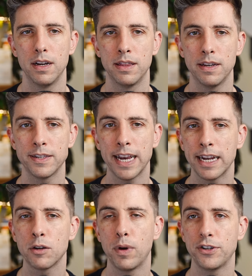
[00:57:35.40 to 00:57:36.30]
The
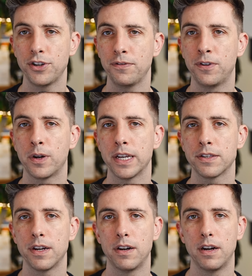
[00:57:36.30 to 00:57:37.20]
second question
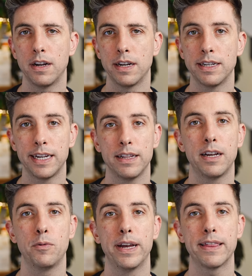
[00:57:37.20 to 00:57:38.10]
focused on dealing
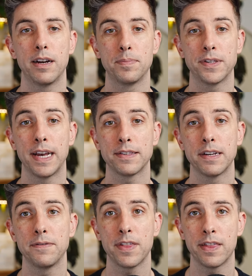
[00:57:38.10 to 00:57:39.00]
with
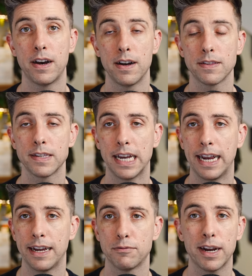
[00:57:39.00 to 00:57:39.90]
obsessive thoughts.
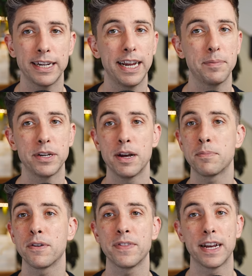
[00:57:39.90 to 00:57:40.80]
And Rick named a number
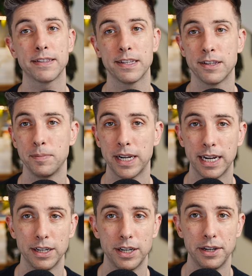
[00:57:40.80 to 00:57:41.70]
of things that somebody
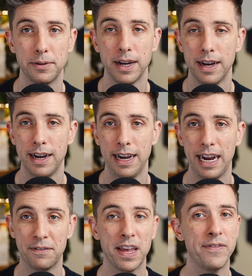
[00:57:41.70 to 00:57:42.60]
can do
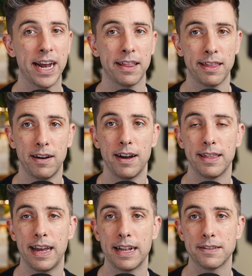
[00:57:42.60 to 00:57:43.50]
if they've had a thought
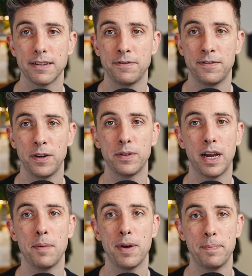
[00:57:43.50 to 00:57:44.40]
that's filled
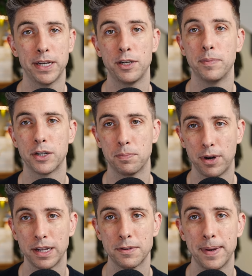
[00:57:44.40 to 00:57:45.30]
up a bit too much
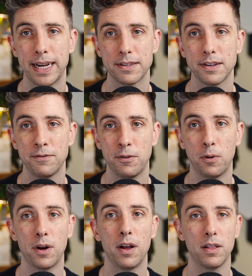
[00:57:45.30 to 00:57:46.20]
brain space
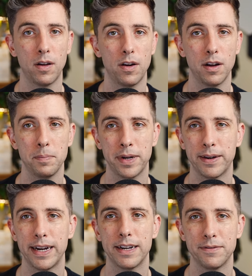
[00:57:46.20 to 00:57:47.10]
for a long
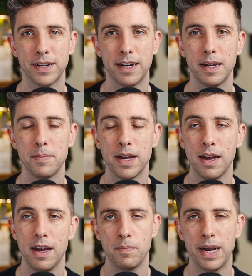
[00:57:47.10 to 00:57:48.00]
period of time.
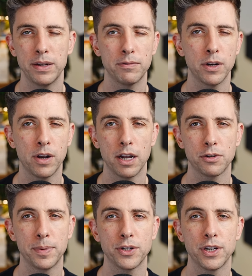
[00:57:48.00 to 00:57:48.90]
My only real
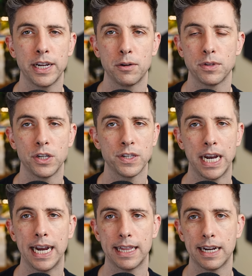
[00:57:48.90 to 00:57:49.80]
contribution here was just
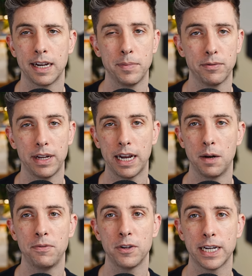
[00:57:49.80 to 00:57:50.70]
saying that it can be really
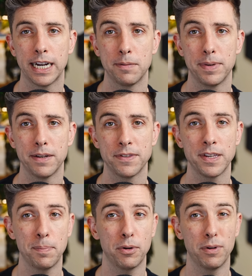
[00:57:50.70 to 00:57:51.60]
helpful to get a bit of
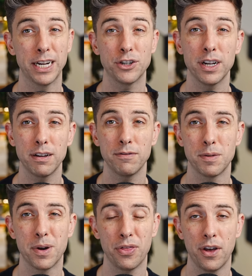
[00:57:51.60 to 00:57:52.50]
separation from
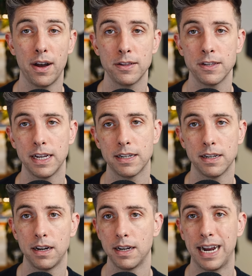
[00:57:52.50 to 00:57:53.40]
our thoughts and to
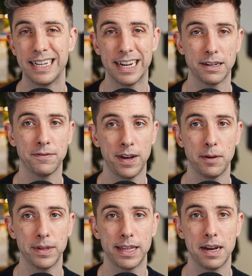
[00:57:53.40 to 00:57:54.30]
not identify
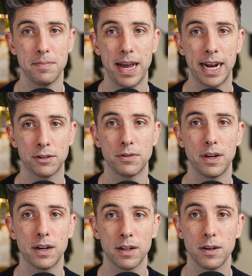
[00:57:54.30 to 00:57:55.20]
with them
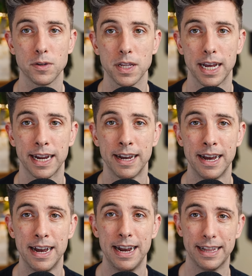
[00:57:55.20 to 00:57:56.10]
extra closely.
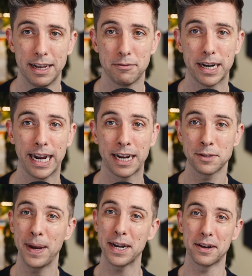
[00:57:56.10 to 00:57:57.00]
And then Rick
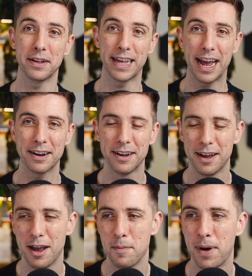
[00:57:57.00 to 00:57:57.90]
expanded on that
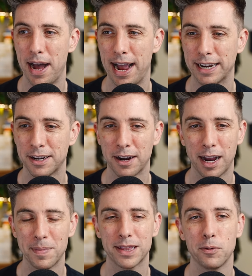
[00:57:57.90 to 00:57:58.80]
by talking
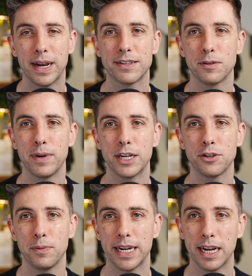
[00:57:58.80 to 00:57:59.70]
about the ways in which
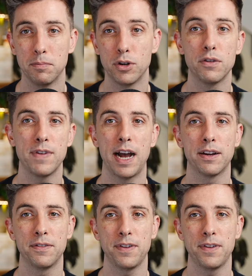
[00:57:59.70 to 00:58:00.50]
we can move out of